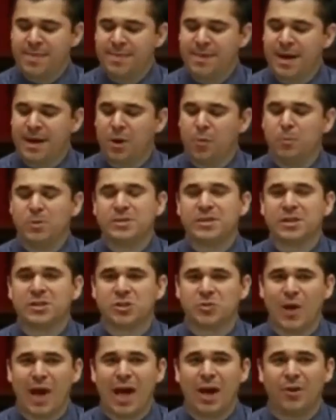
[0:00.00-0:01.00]
that
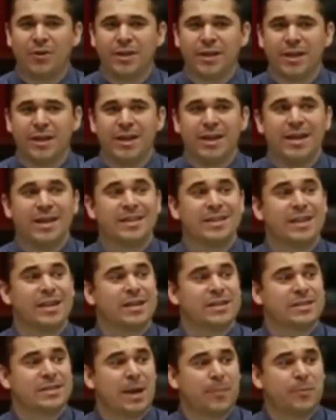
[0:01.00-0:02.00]
homosexuality is an
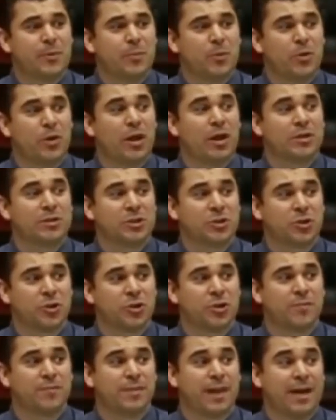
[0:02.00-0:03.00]
acceptable
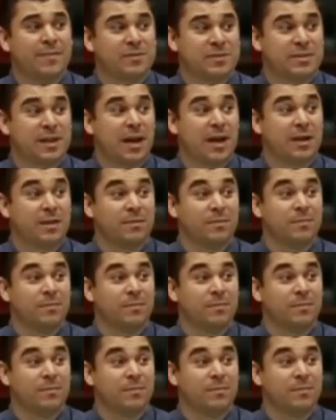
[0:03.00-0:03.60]
alternative lifestyle.